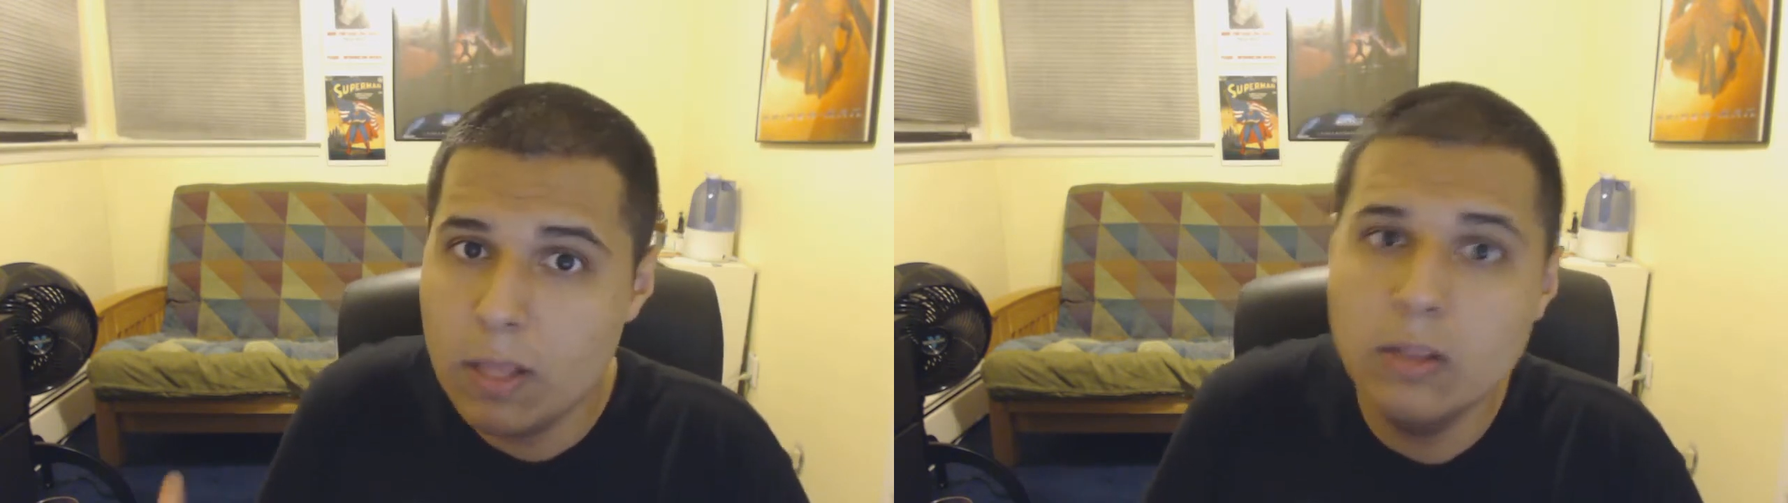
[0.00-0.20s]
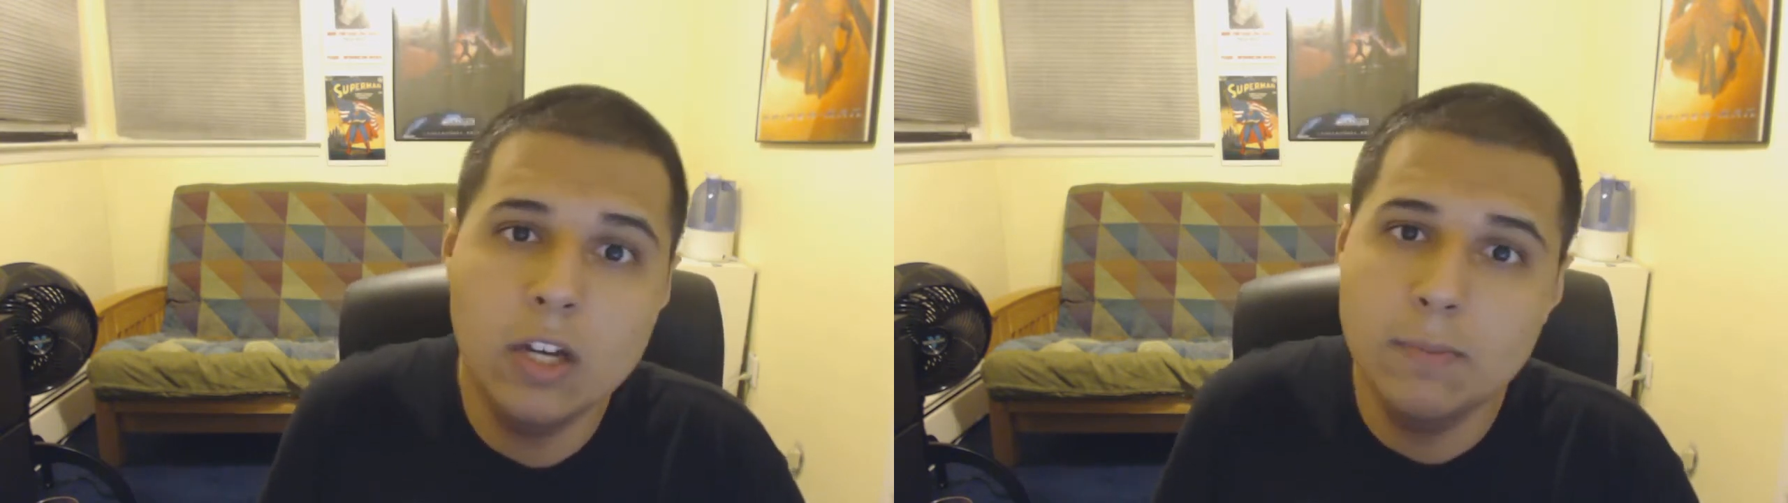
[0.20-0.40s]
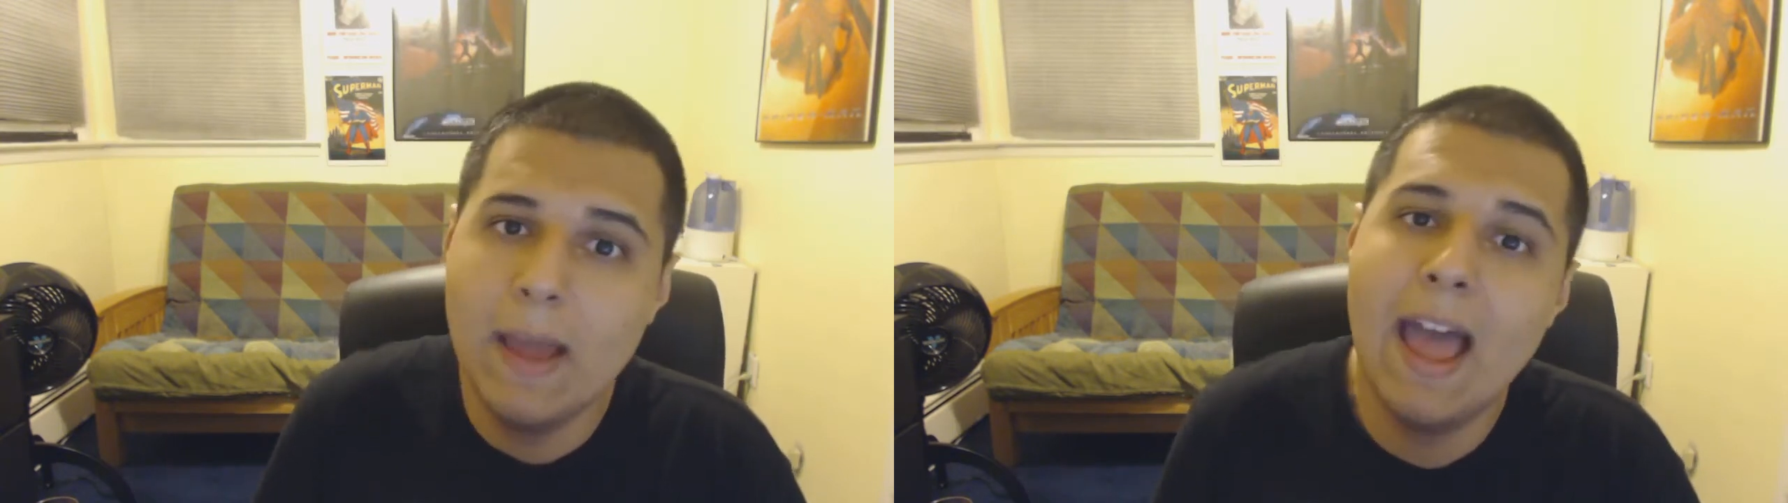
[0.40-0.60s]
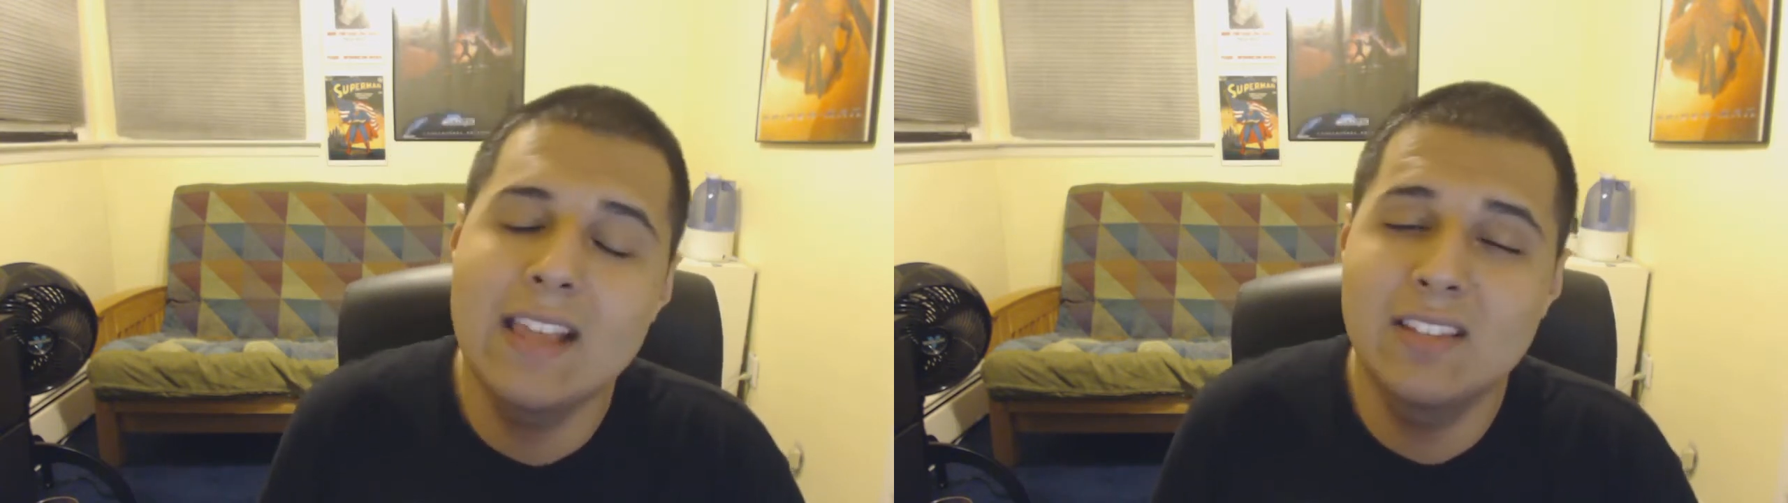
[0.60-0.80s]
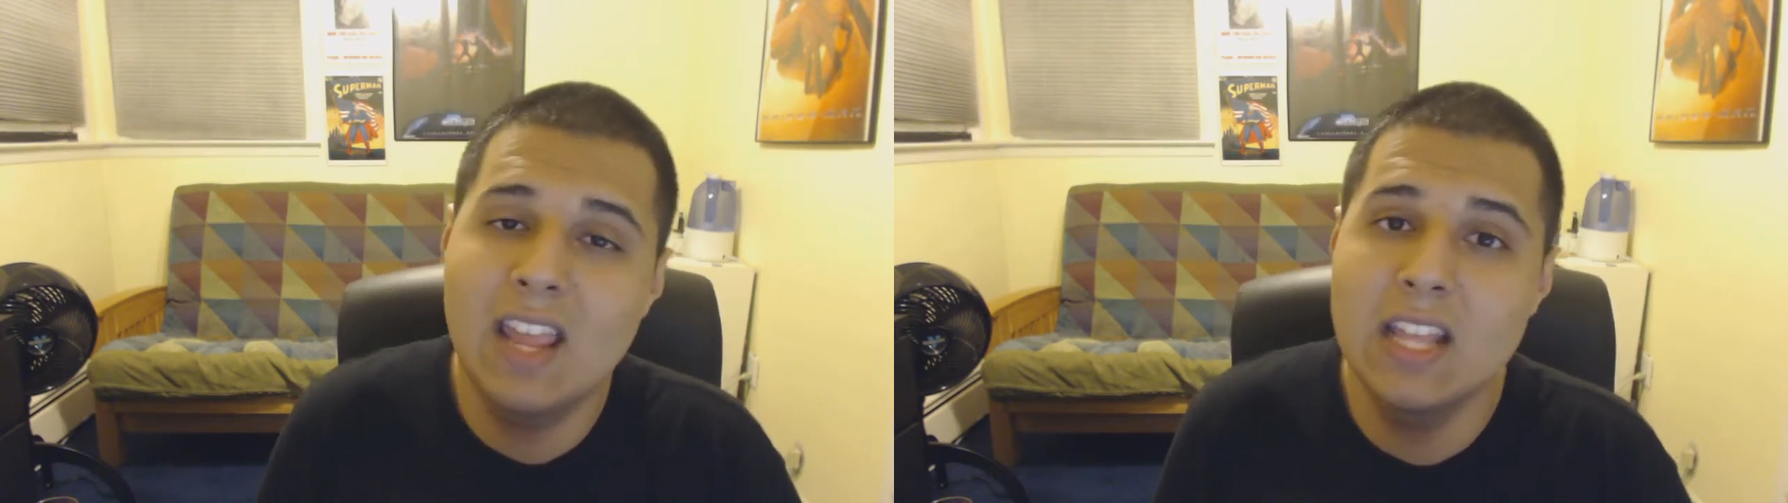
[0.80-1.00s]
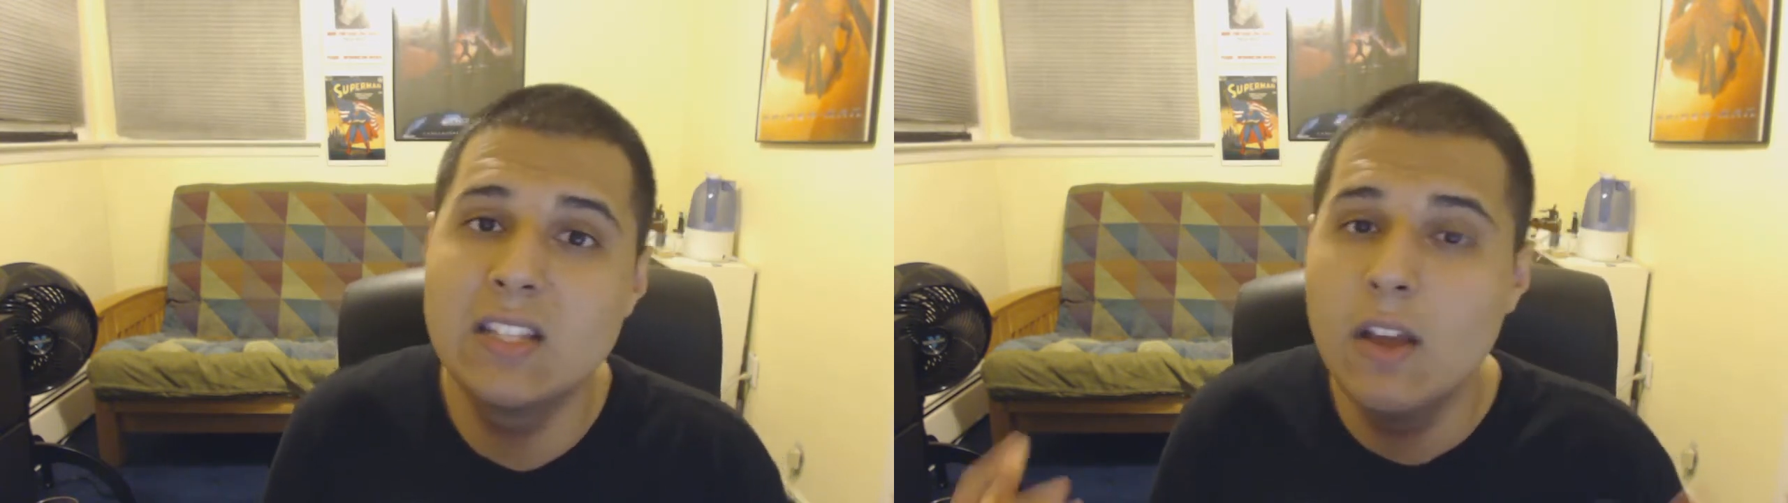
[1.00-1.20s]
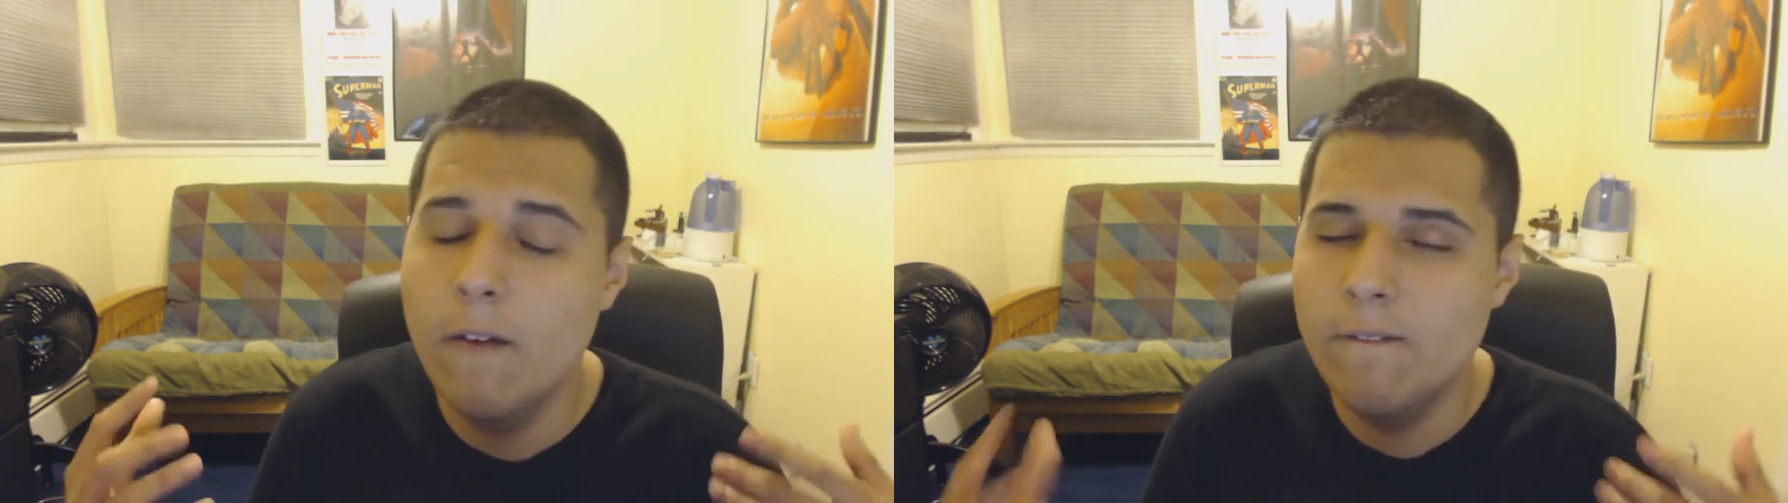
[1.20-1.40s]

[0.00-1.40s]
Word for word: be looked past its